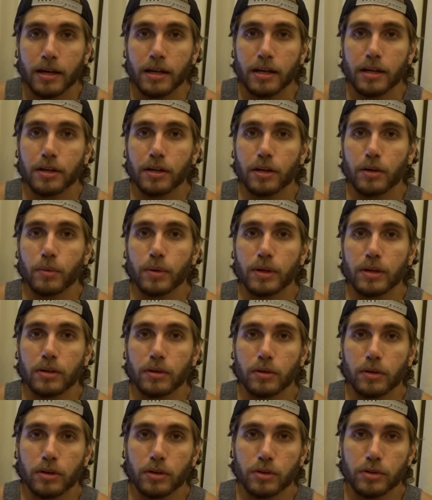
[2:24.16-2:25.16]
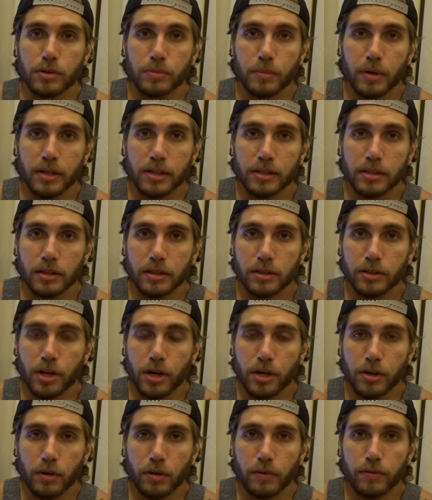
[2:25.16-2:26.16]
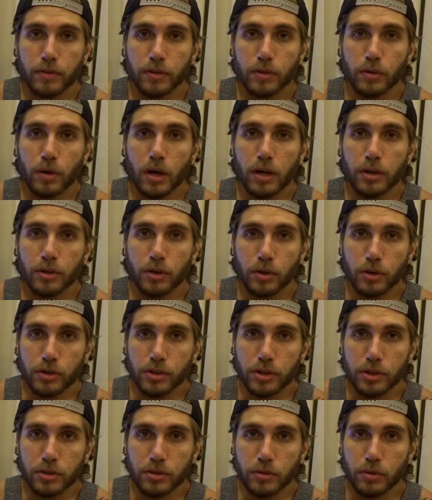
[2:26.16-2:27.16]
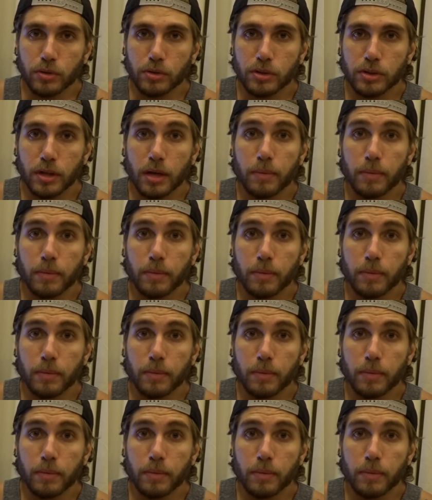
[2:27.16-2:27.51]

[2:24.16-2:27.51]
You know, when your conscious mind is turned off and you're unconscious, or